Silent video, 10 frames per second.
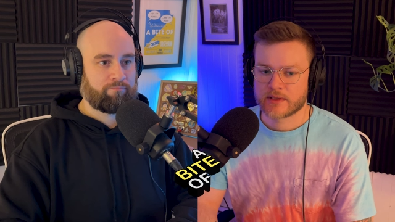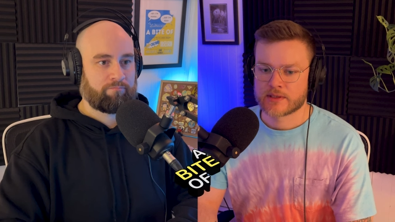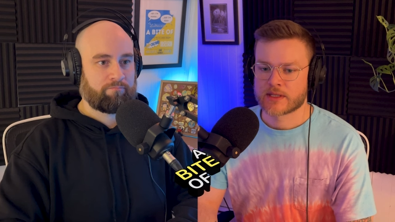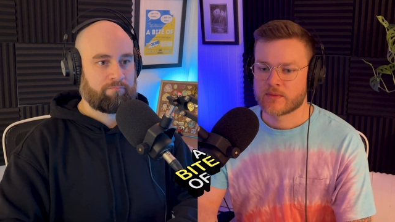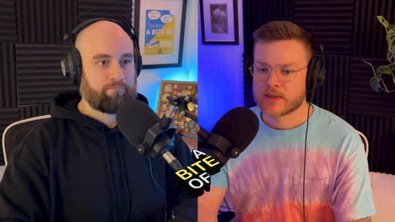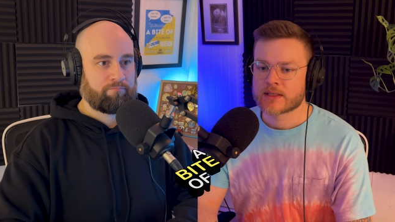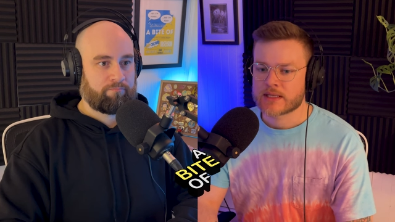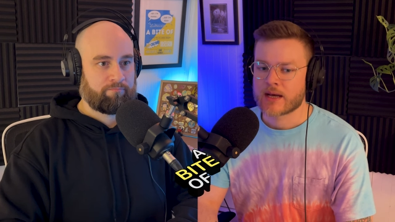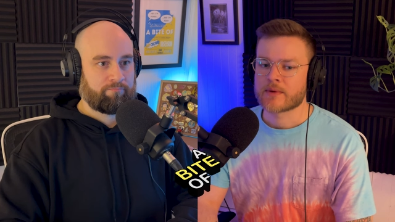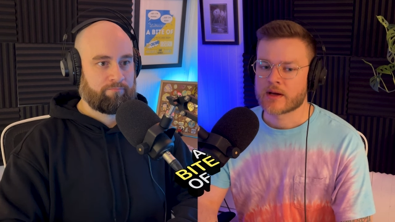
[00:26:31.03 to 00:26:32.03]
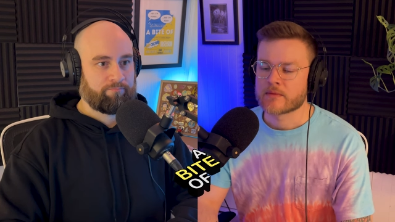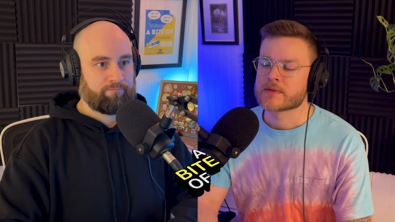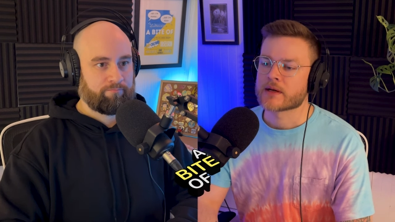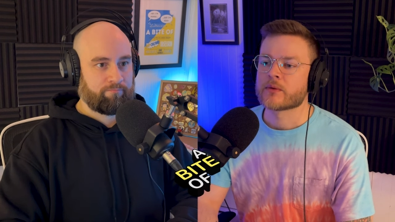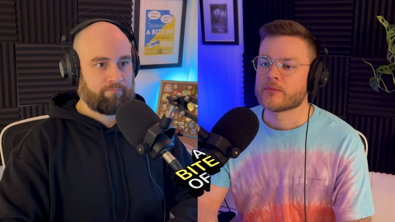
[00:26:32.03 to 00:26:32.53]
Speaker 1: he was like, when the time
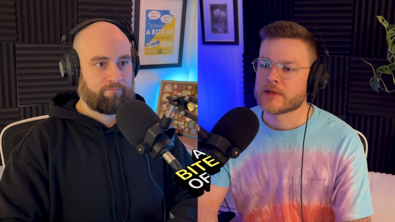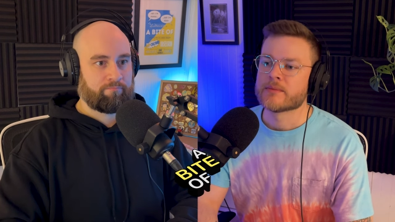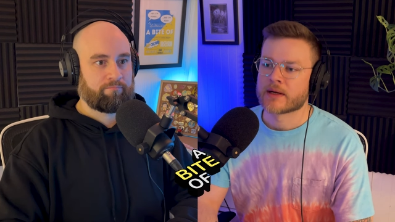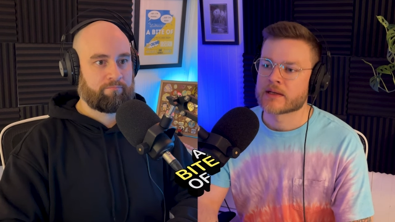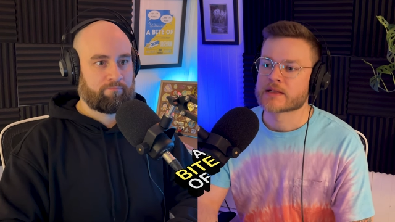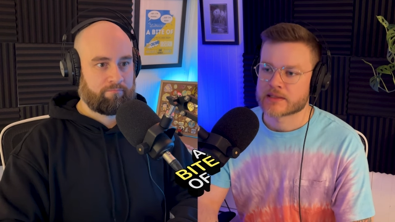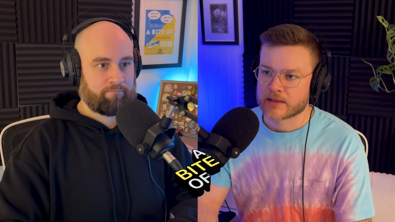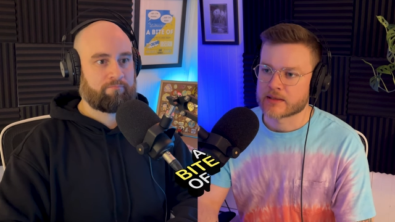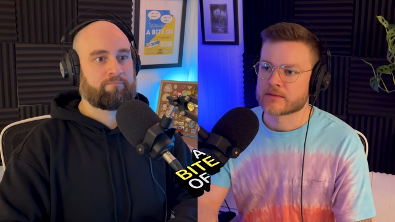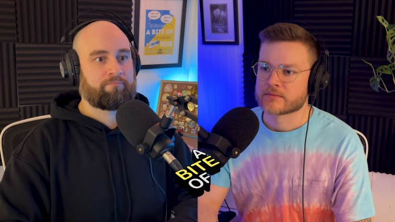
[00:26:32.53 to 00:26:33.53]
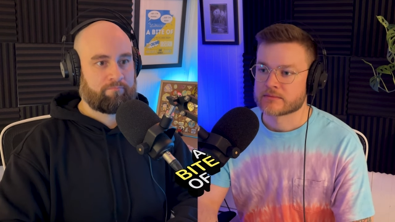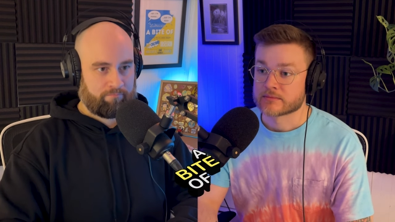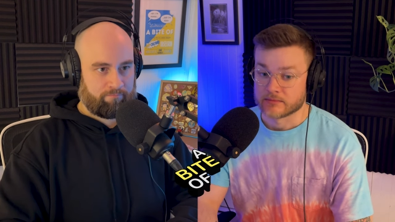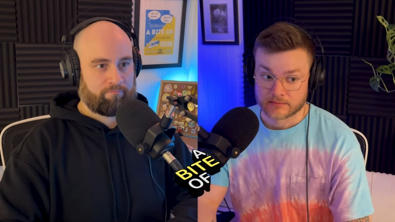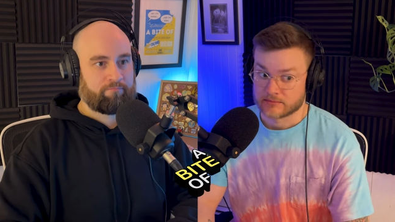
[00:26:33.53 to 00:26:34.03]
comes, I will be by his side.
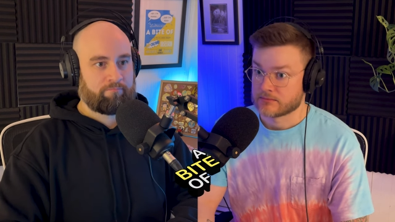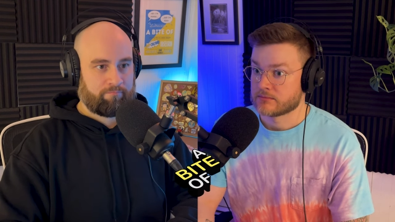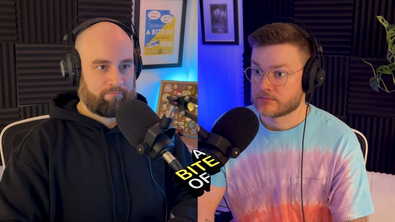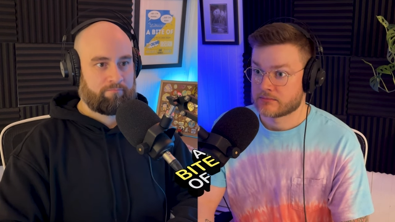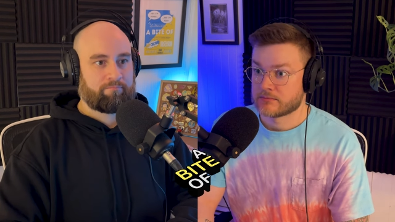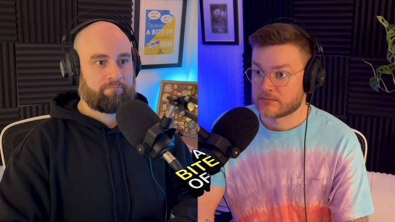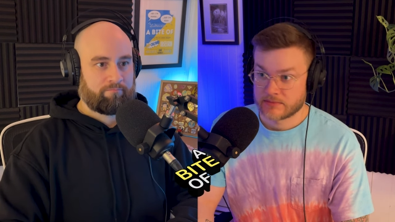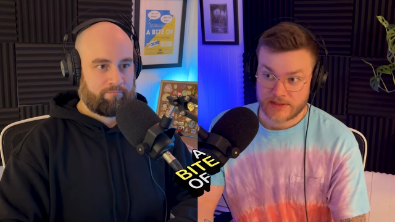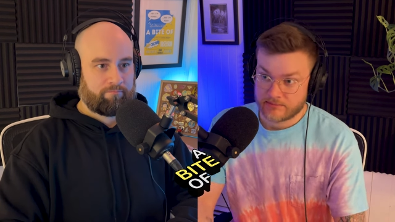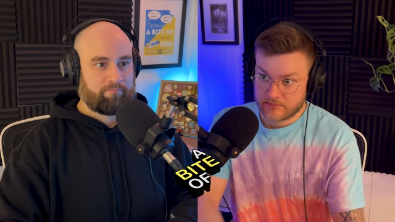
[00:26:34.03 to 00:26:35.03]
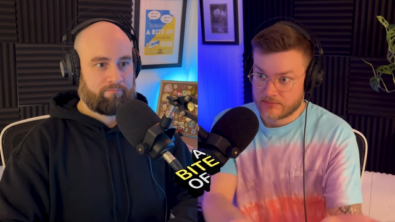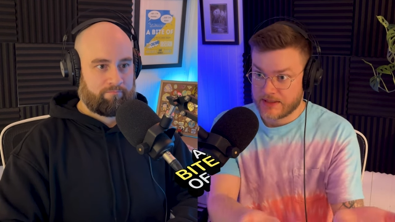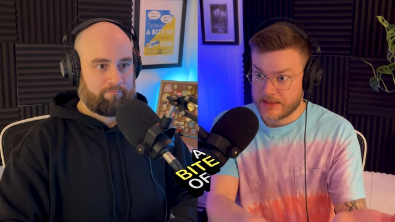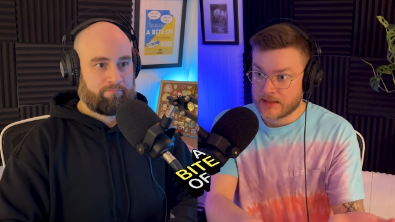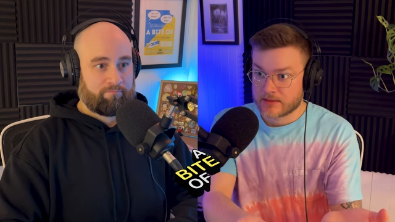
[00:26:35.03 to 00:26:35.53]
I mean,
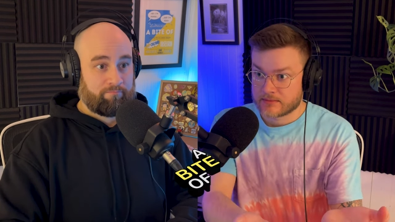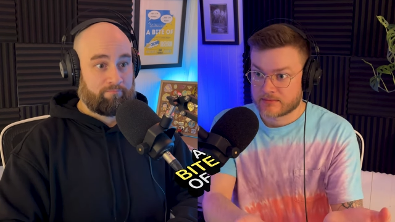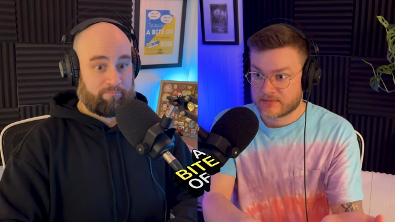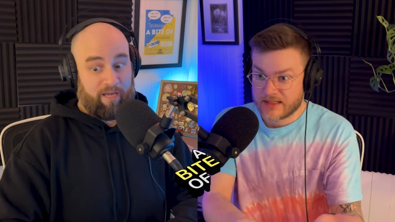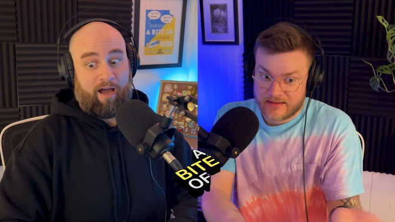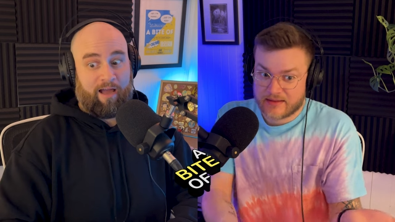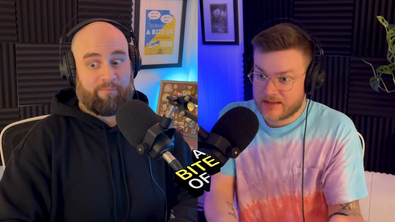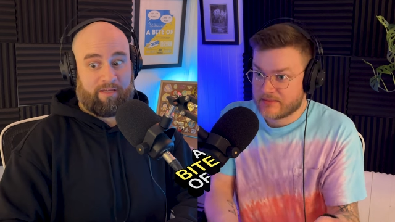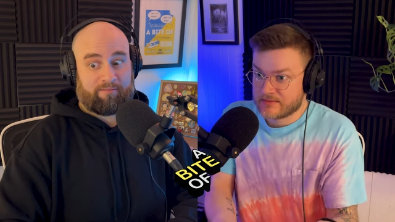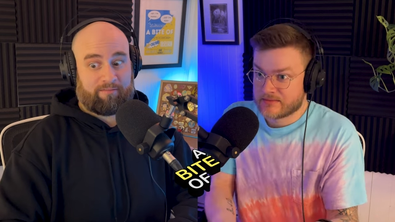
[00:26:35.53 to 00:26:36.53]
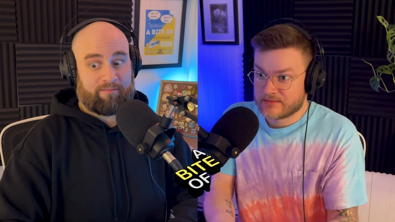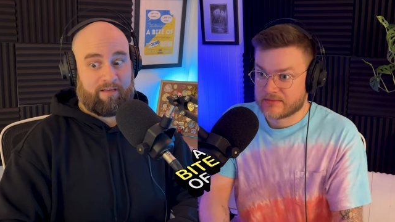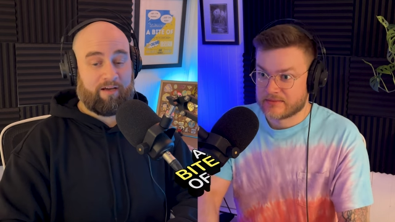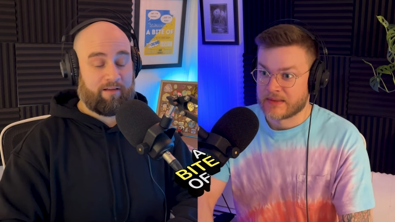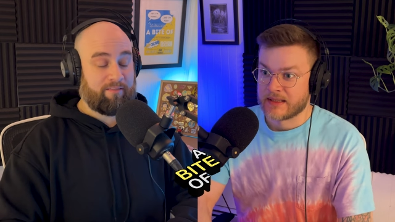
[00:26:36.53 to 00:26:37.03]
Speaker 2: he did it. Yeah, I mean,
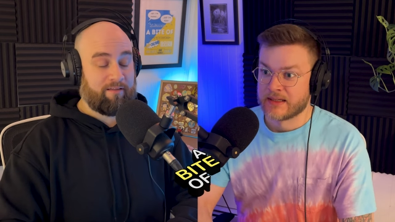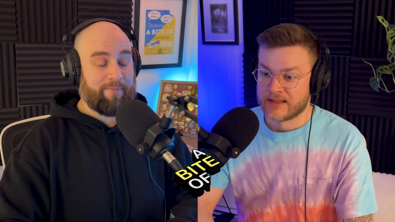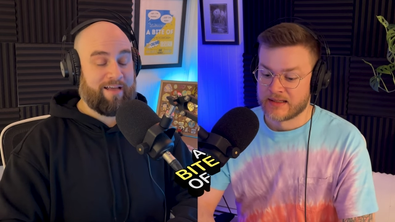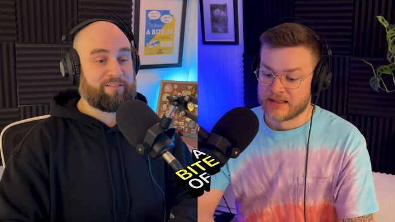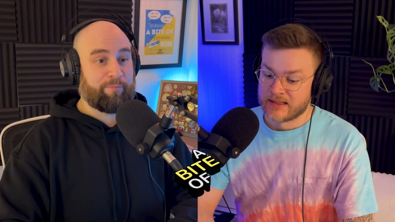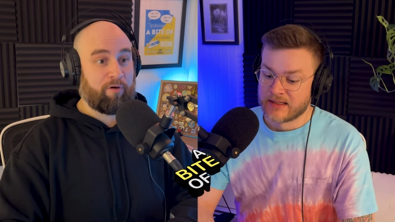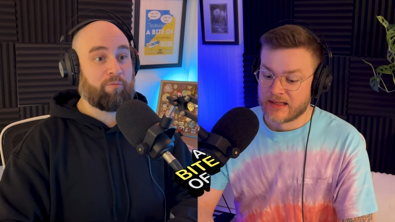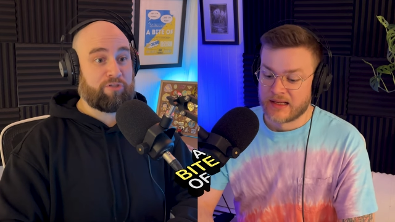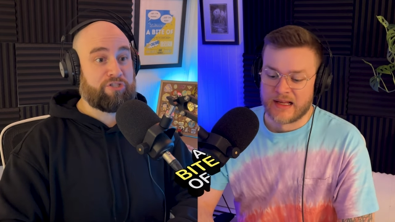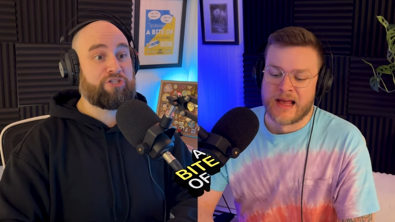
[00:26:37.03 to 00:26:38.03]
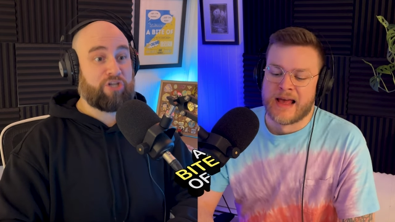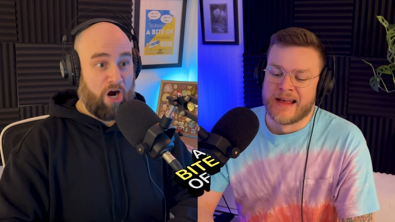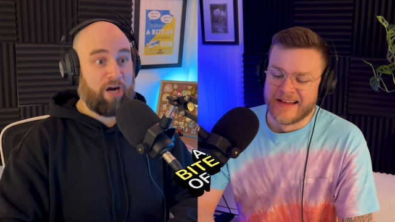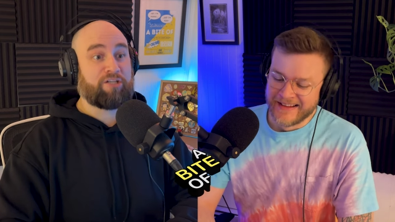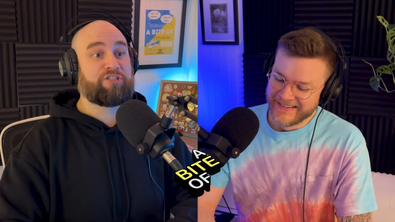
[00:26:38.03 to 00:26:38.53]
the Master Bolt was
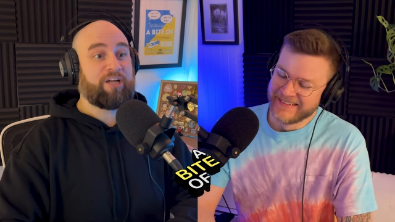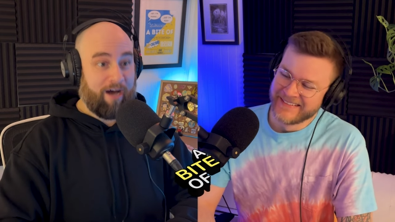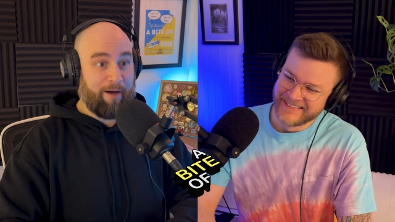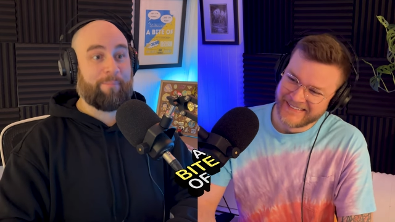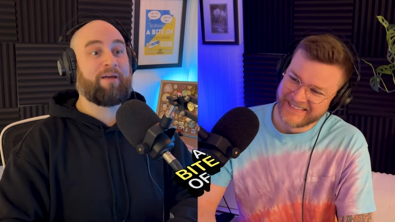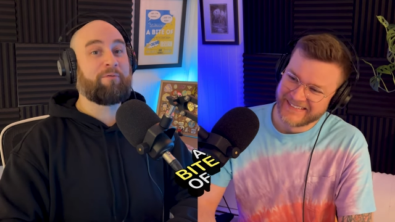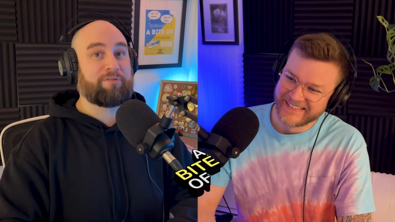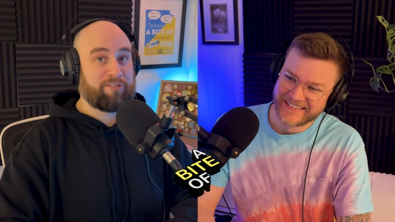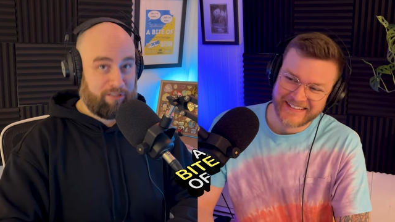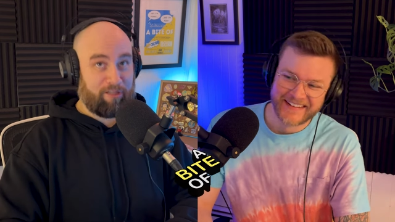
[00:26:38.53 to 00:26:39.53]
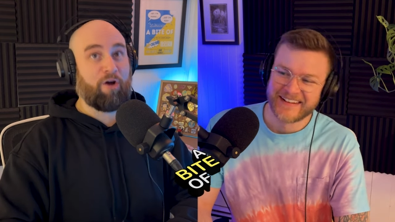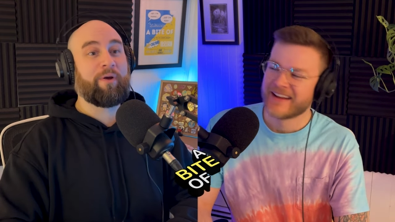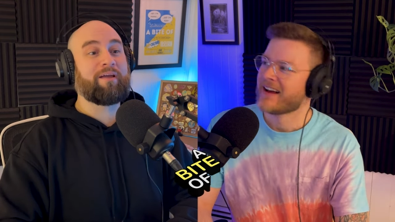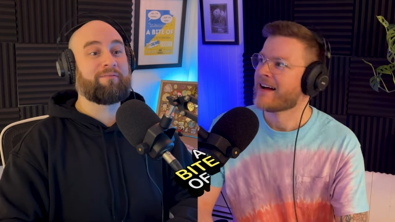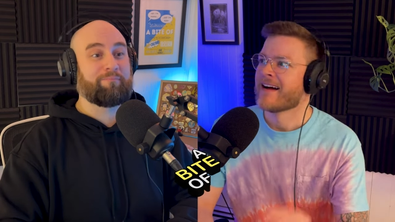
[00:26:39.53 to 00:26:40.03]
charged up. It was
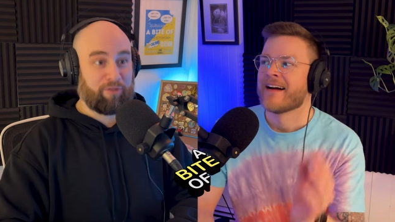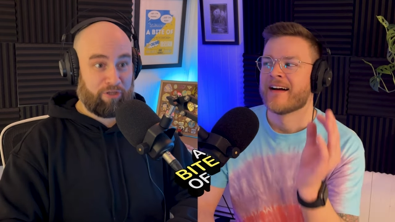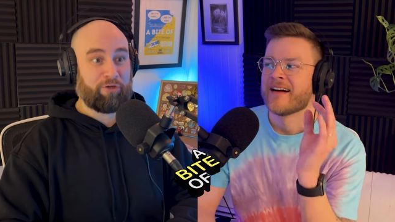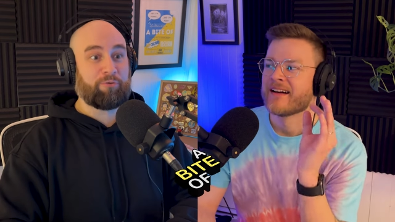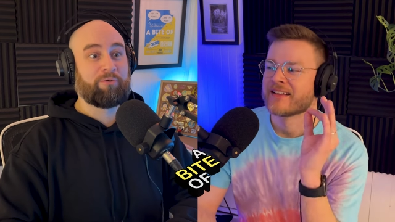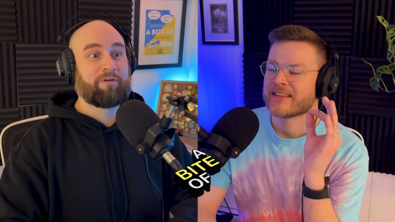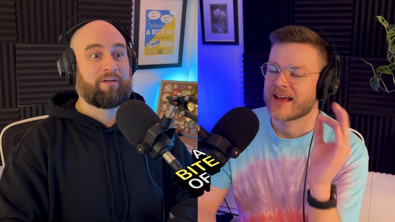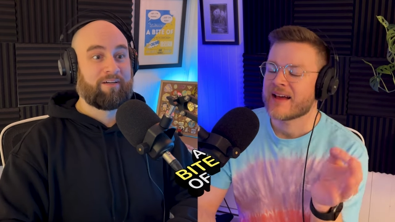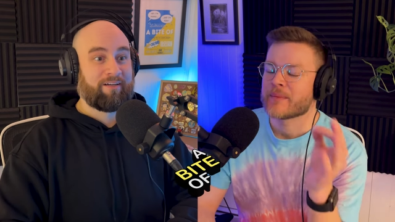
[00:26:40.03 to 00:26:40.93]
glowing blue.
Speaker 1: That